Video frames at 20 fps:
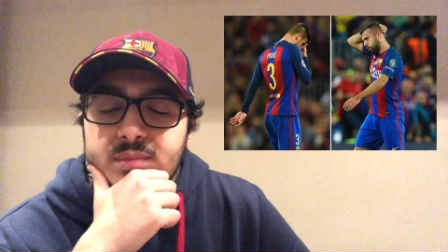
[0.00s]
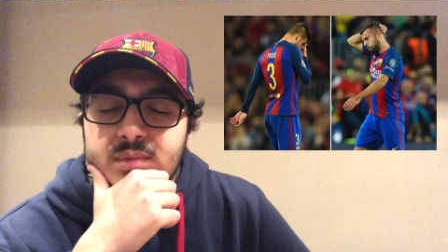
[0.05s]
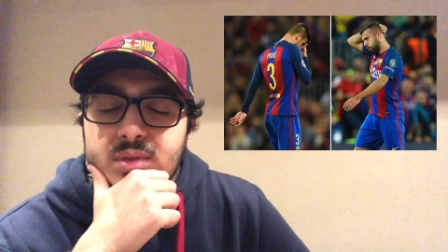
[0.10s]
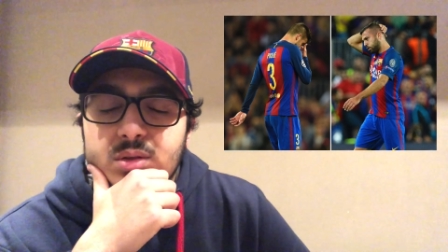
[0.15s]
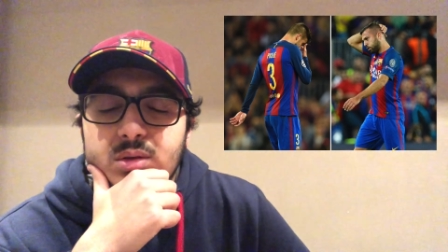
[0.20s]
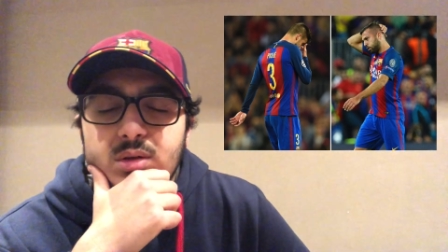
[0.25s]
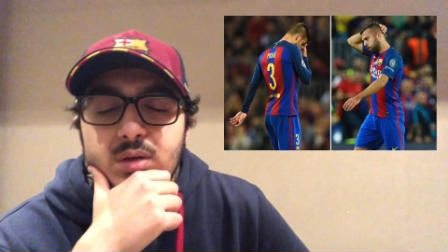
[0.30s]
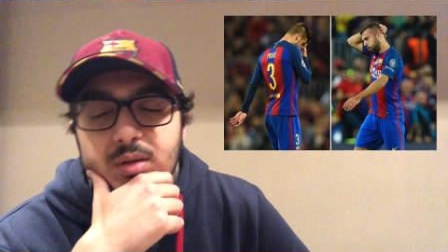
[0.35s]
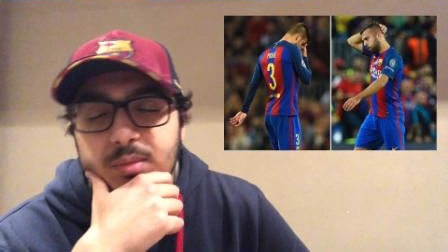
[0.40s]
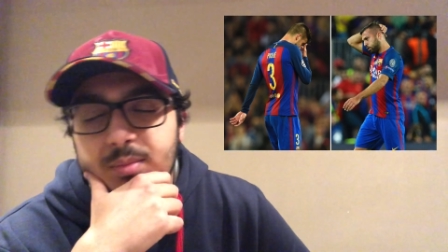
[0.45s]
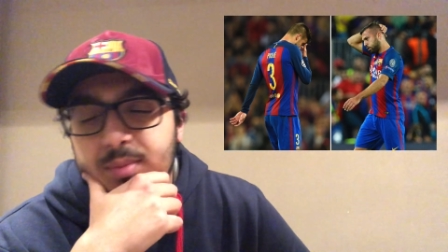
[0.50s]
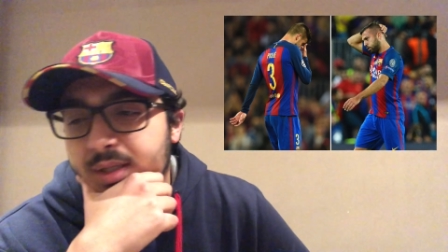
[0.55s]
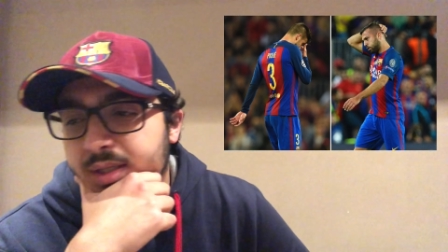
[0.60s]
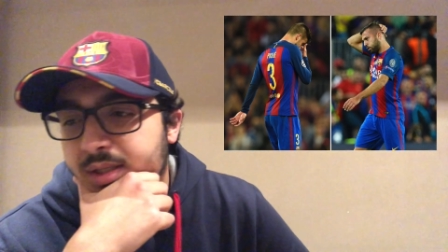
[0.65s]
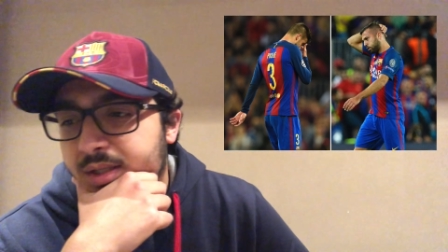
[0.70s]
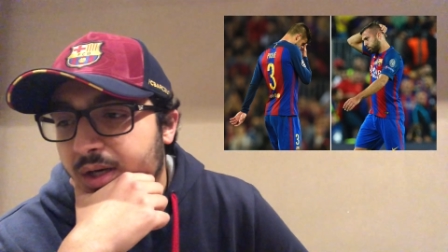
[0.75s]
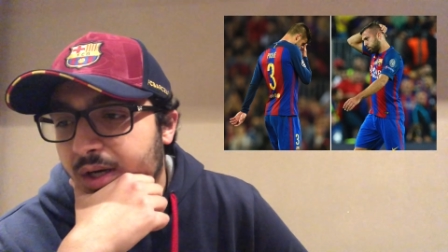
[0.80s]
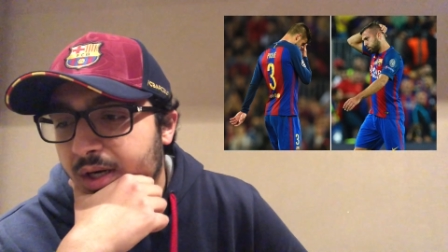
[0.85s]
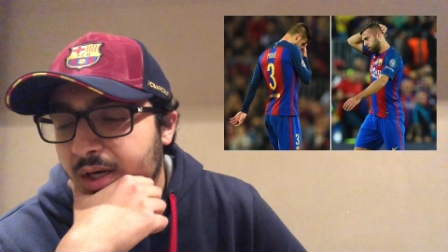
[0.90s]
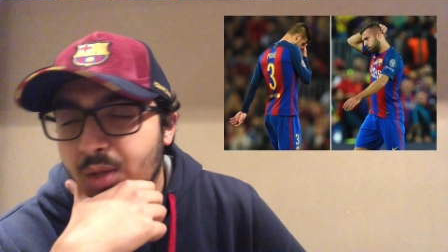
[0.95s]
Oh my
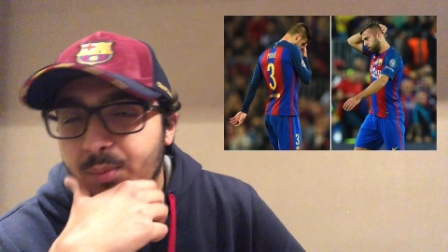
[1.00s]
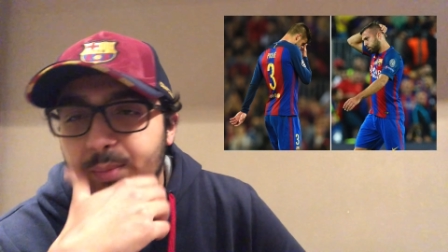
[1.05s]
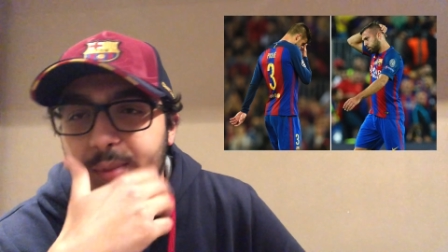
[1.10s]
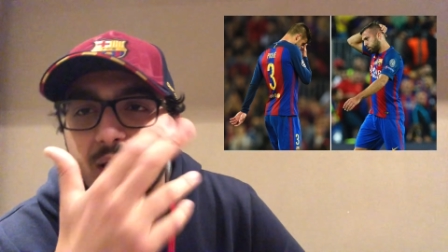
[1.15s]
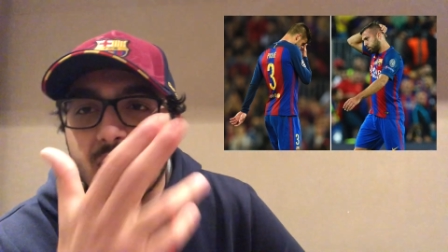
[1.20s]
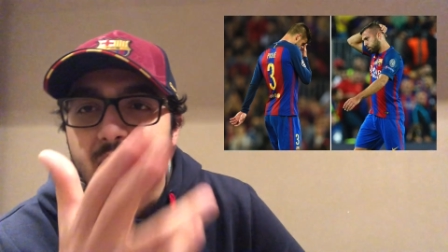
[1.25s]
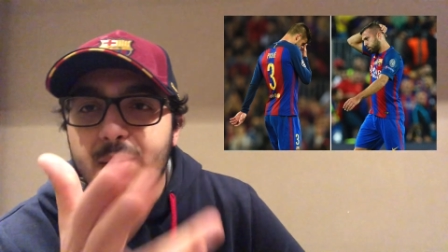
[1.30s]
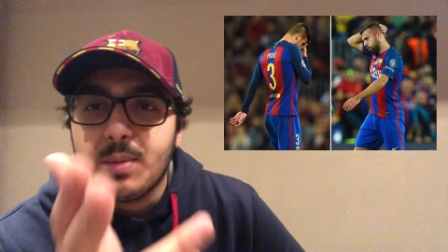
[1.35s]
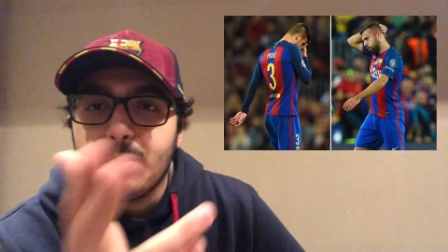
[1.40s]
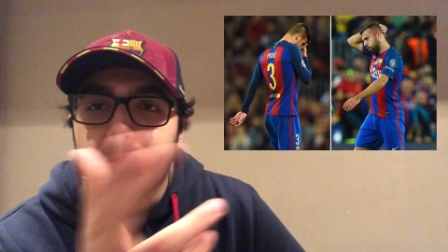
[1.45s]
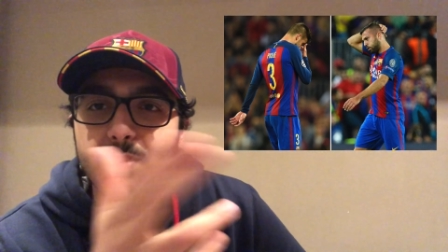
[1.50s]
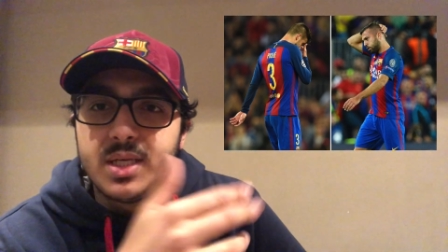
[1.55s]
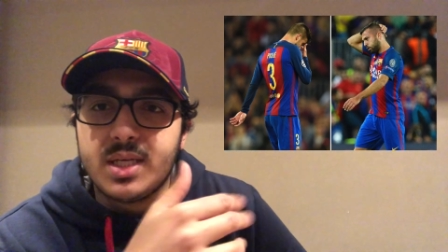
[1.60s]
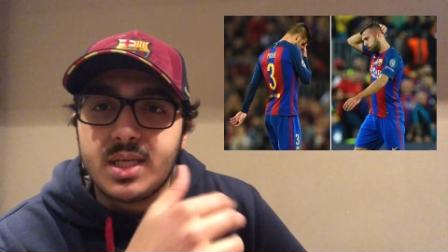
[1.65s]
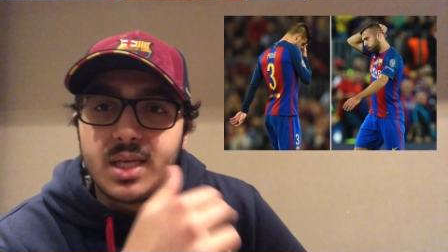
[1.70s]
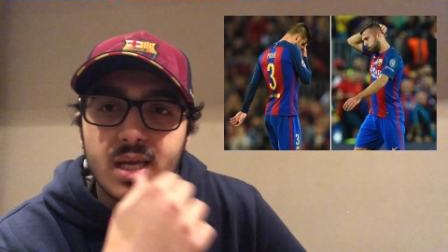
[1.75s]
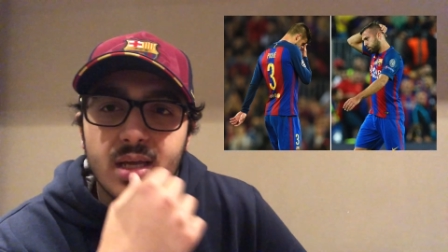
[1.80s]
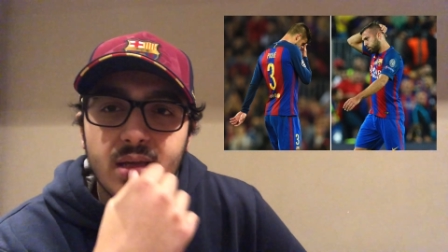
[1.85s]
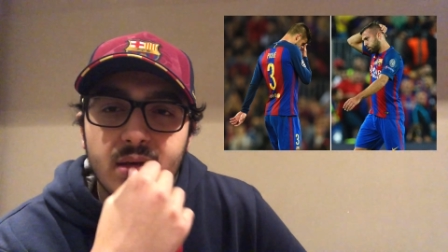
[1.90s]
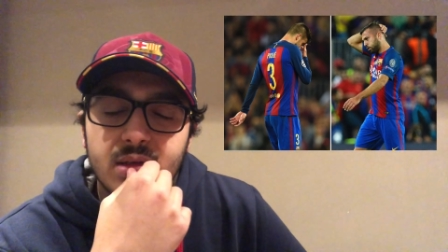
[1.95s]
god, it'd be him and
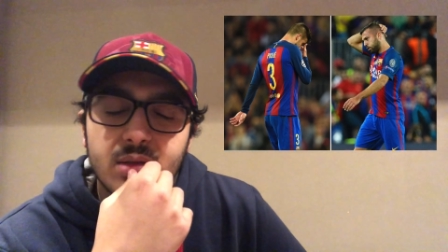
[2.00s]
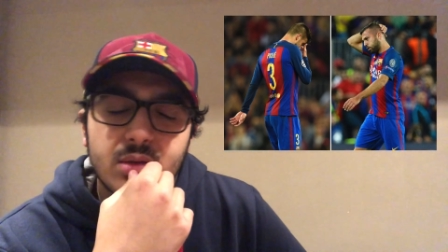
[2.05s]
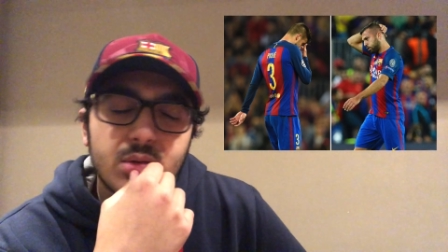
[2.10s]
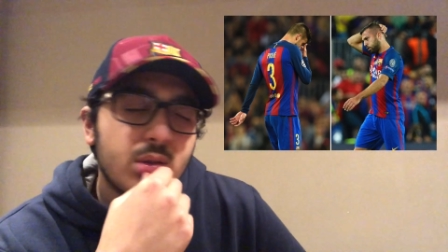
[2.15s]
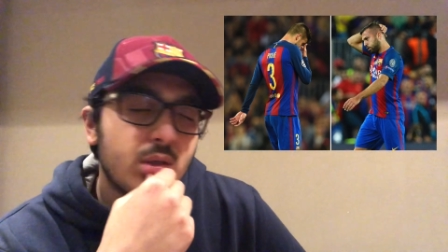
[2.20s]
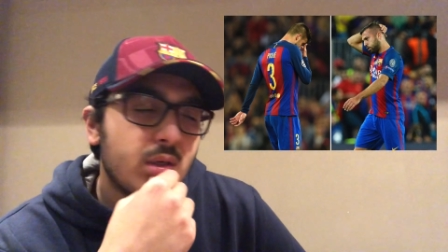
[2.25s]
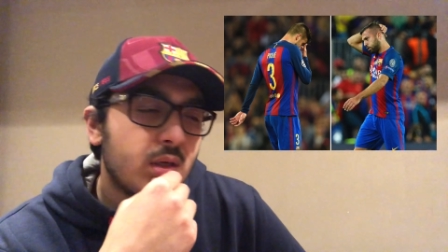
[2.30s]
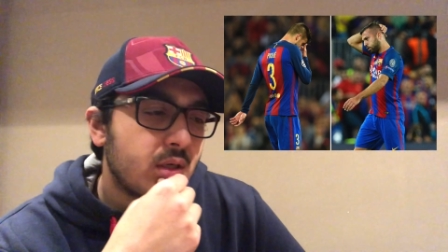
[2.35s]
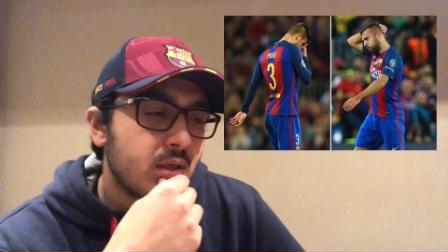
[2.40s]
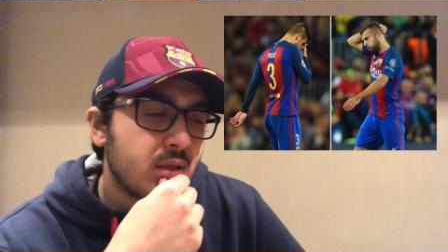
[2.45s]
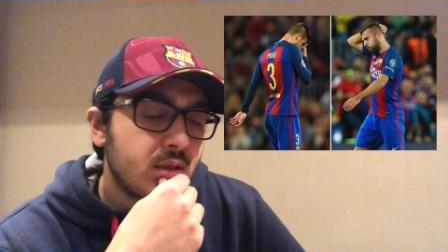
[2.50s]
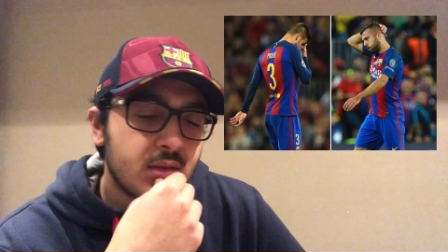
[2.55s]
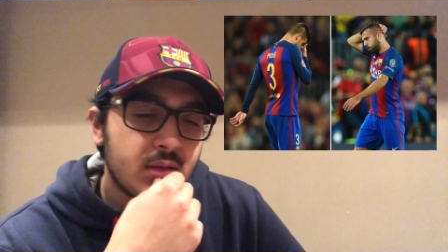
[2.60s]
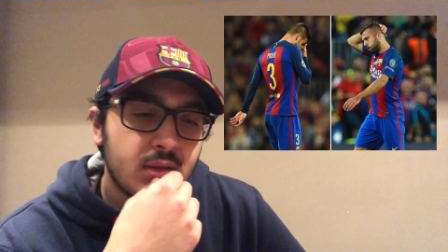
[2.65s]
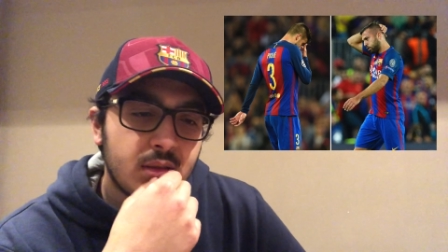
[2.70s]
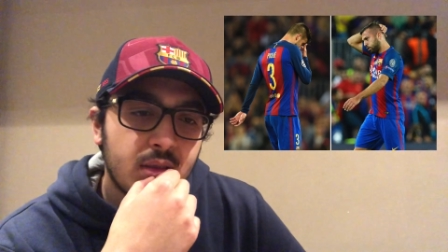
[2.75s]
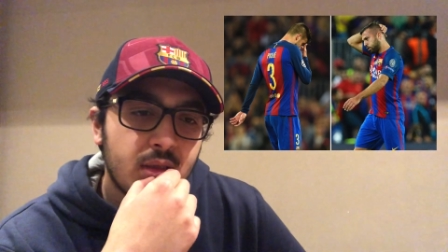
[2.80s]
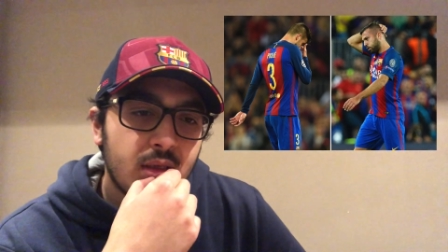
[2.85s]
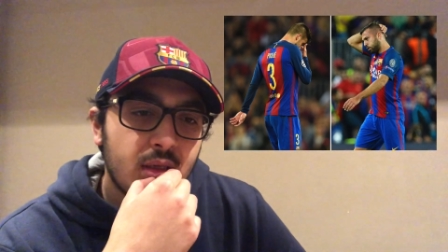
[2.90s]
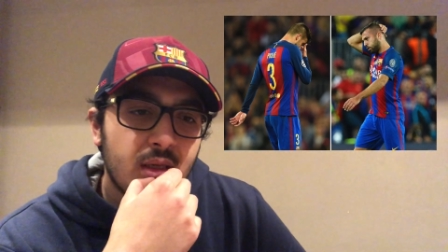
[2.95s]
Pique. Oh,
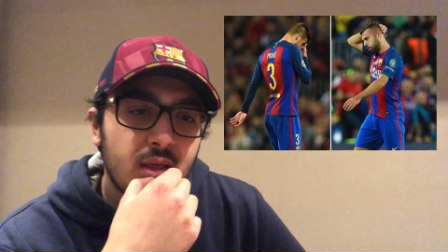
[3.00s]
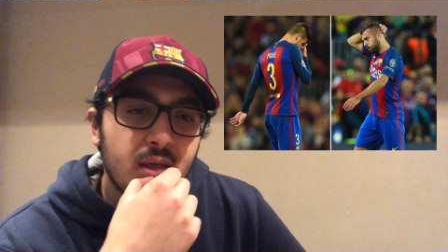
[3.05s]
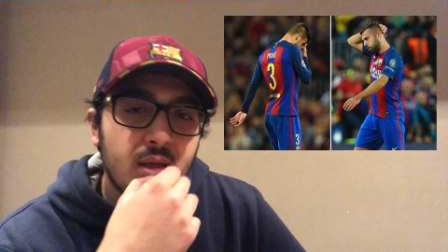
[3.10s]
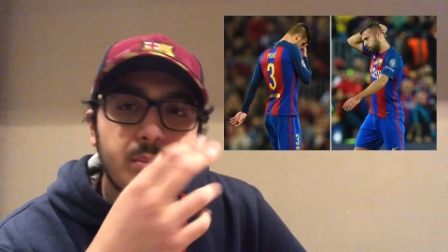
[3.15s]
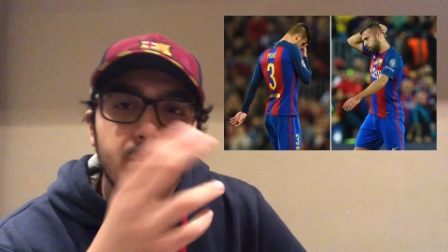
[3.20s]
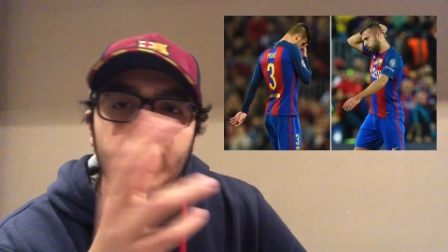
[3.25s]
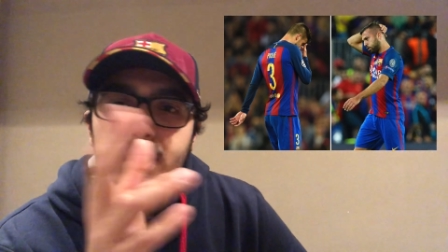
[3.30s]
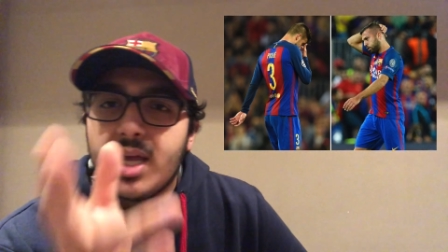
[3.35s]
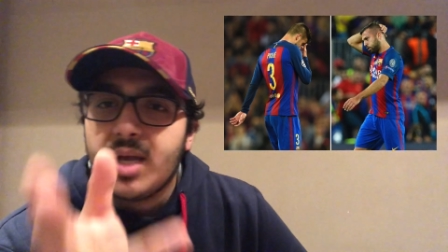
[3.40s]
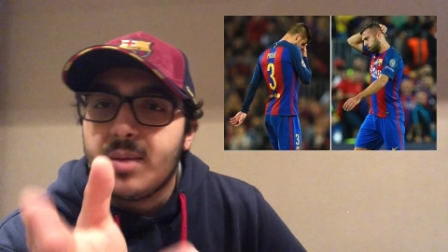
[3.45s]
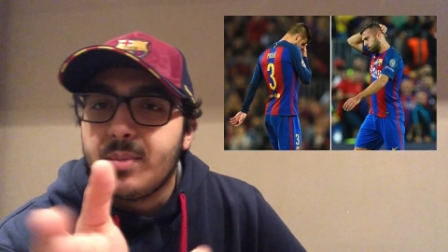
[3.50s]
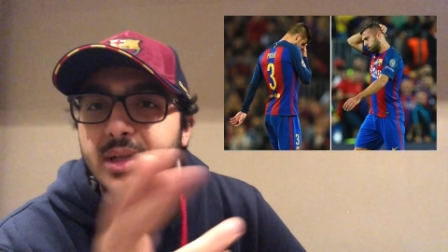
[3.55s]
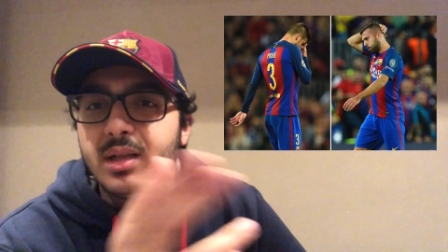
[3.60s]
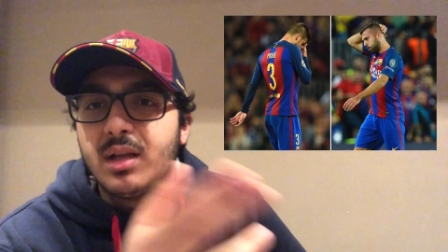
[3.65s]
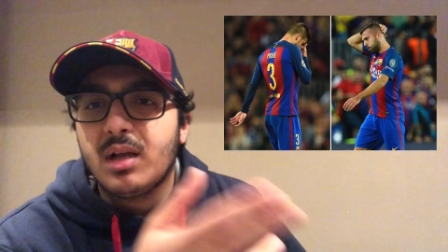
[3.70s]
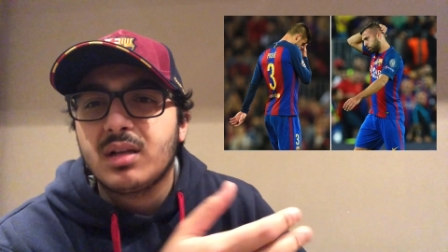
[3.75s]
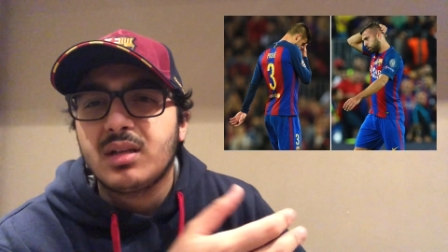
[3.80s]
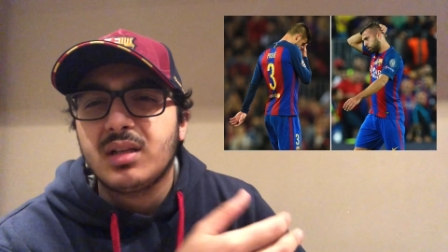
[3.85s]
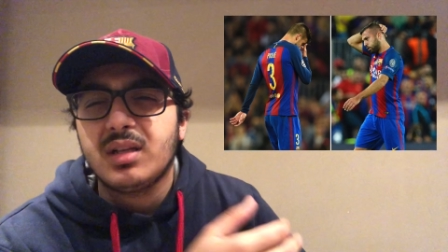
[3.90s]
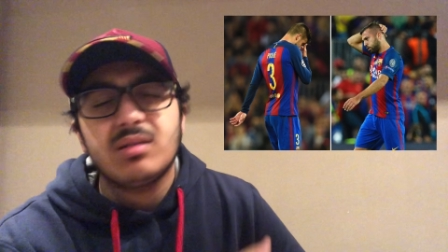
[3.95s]
him and
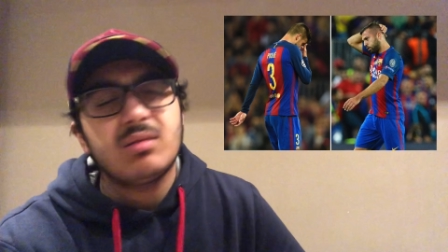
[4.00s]
Longley.